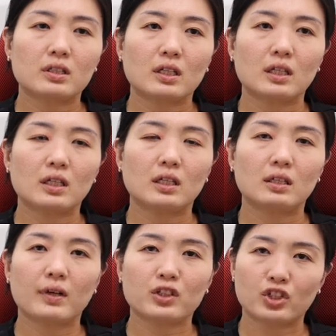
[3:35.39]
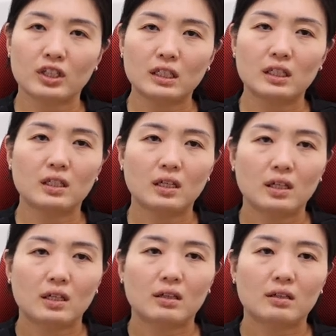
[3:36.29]
they actually
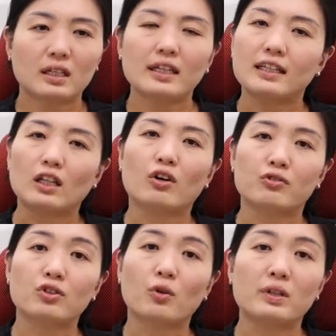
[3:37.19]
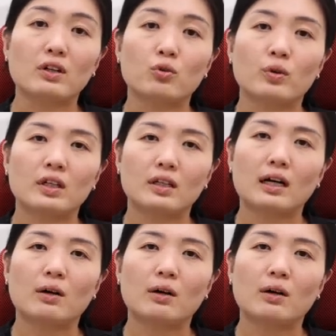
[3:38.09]
take in a lot of salt without knowing it.